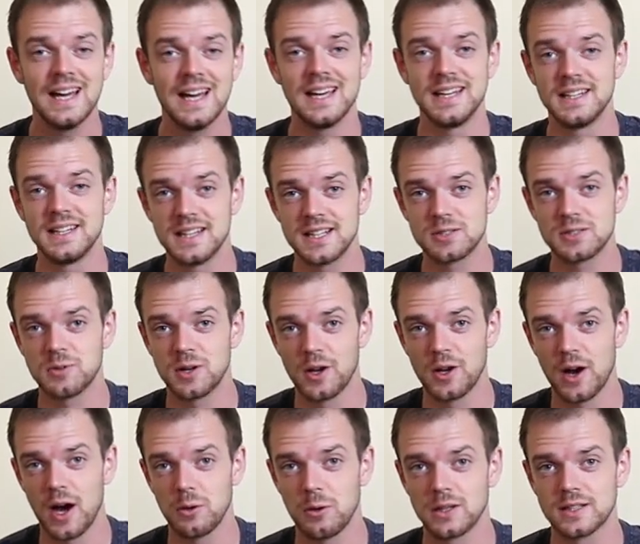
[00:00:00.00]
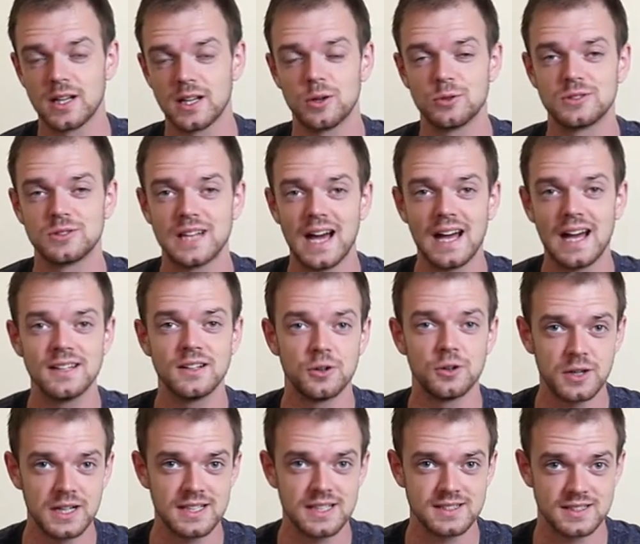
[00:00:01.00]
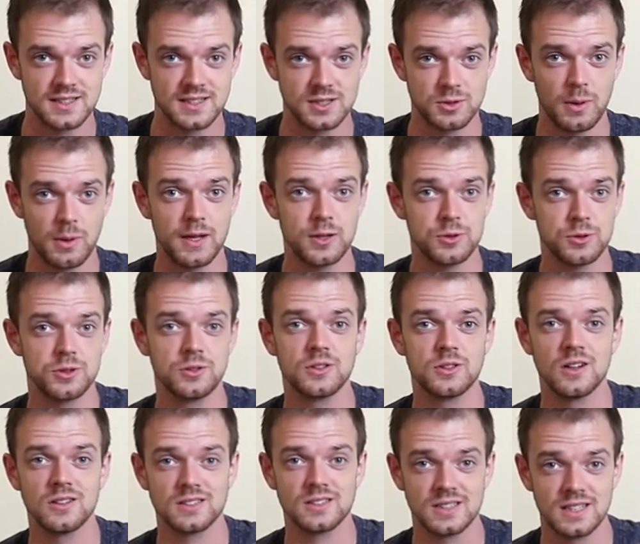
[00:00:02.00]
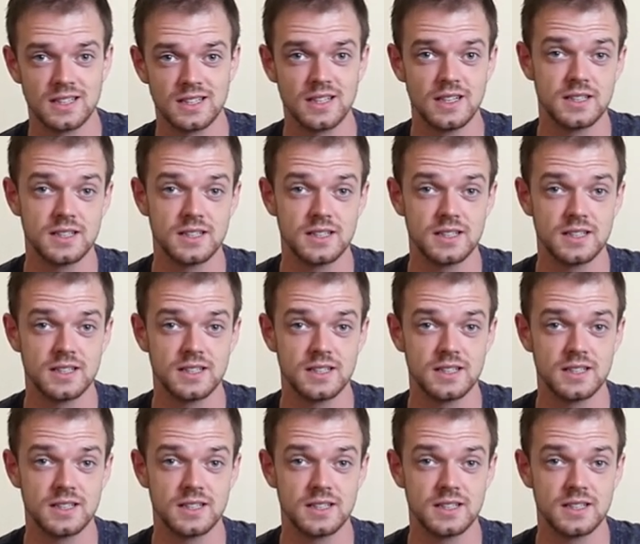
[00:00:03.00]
In this video, I will tell you 10 reasons why you should consider